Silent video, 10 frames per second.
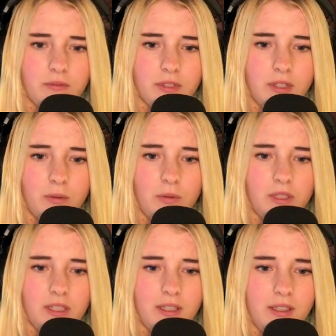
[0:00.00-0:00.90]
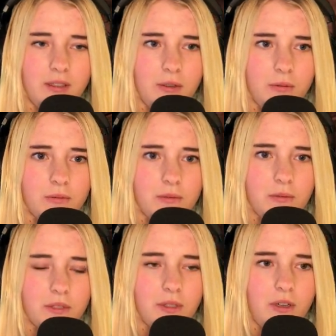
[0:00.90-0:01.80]
is that all the guy?
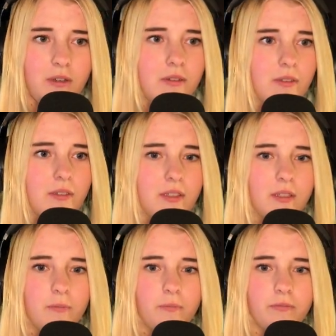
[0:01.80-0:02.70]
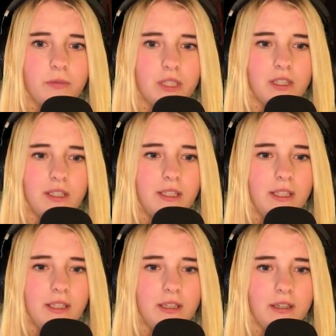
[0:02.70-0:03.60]
Oh, we actually
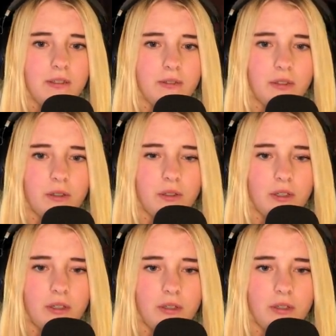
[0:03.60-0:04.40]
needed that. Good.